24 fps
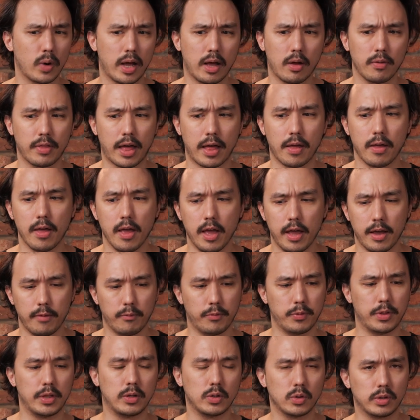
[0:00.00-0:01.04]
well that
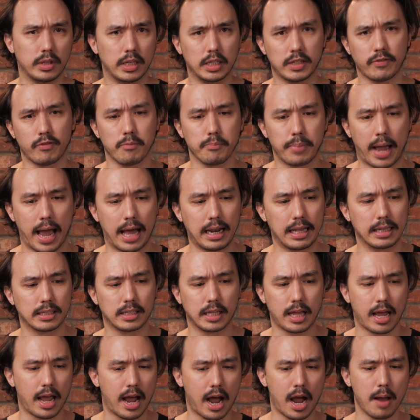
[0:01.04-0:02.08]
with these different palettes,
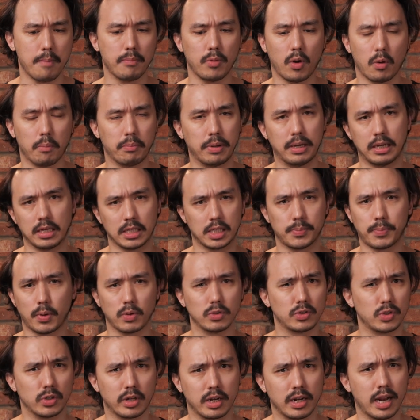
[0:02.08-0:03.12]
that I'm not being
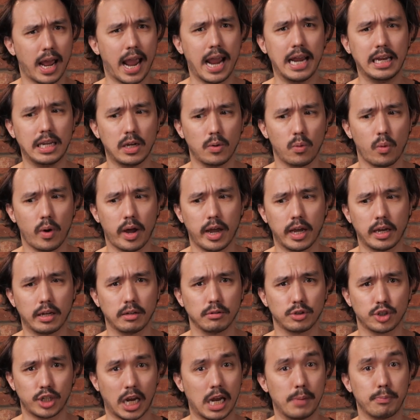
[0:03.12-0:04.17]
sponsored in any
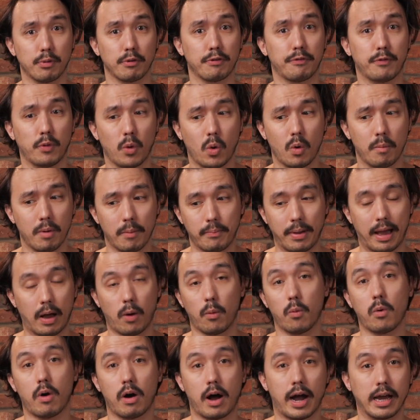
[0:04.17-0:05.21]
way, shape, or form
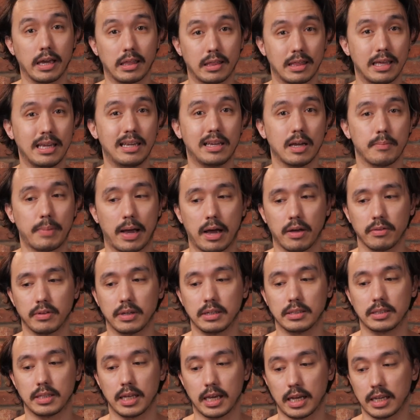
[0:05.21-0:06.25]
about what I think about
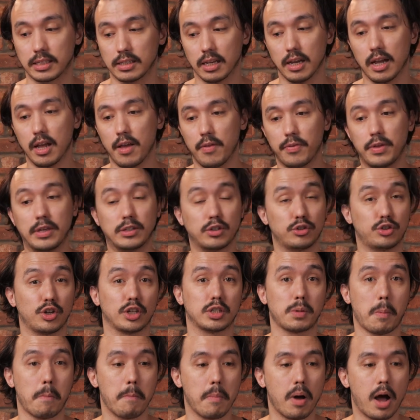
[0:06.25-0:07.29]
these things. These are
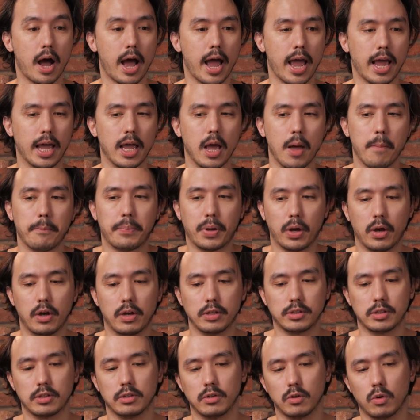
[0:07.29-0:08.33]
just my
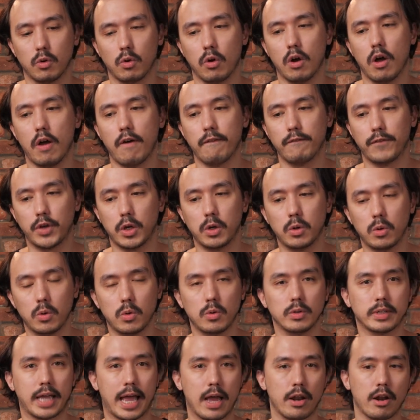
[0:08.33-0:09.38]
personal
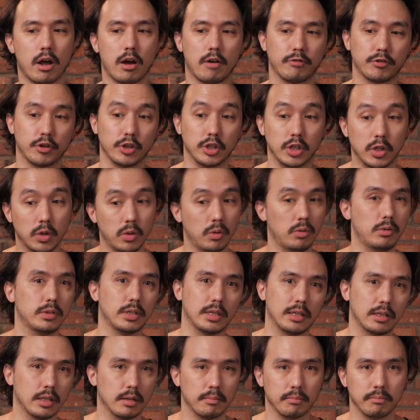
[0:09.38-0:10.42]
views, and after
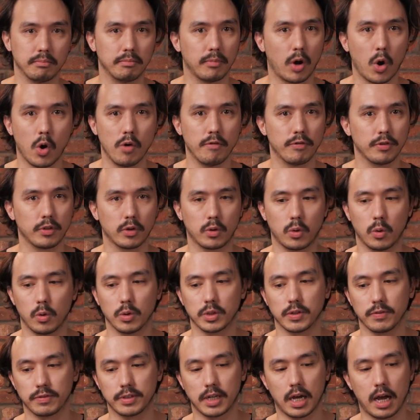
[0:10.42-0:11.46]
using them over the
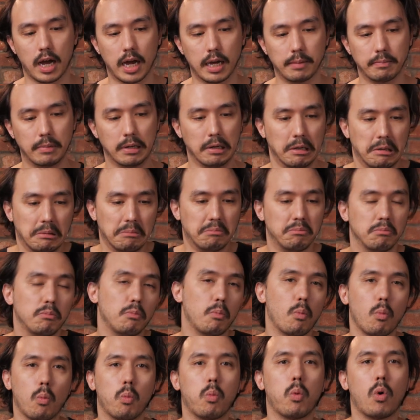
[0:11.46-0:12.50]
course of time,
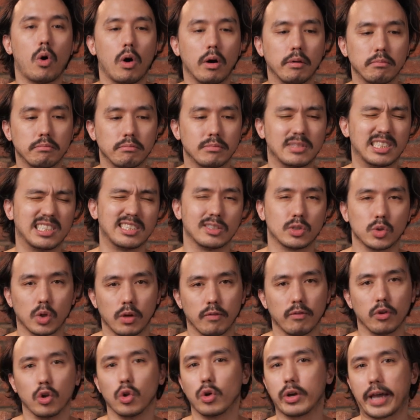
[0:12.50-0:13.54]
what to sort
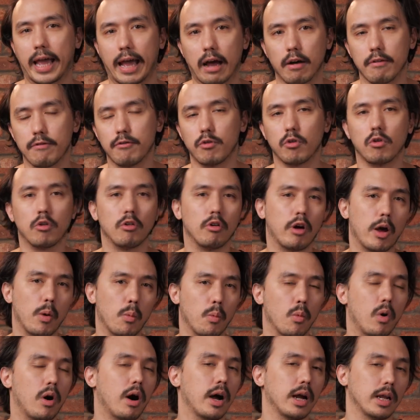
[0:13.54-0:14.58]
of look out for
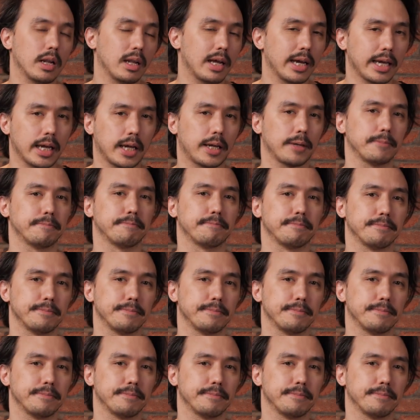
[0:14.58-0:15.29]
and what I like.